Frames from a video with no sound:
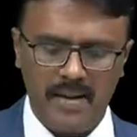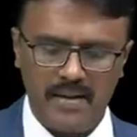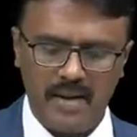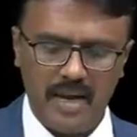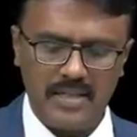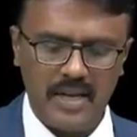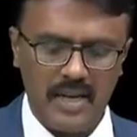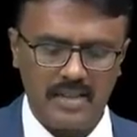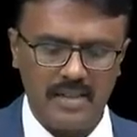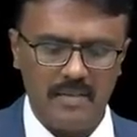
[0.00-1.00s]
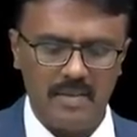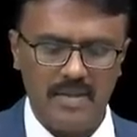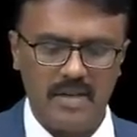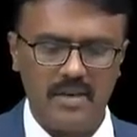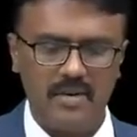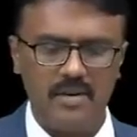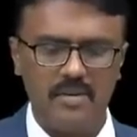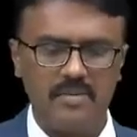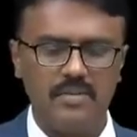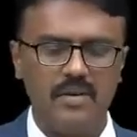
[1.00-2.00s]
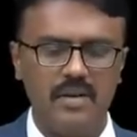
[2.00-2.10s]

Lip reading: The classical examples I told you,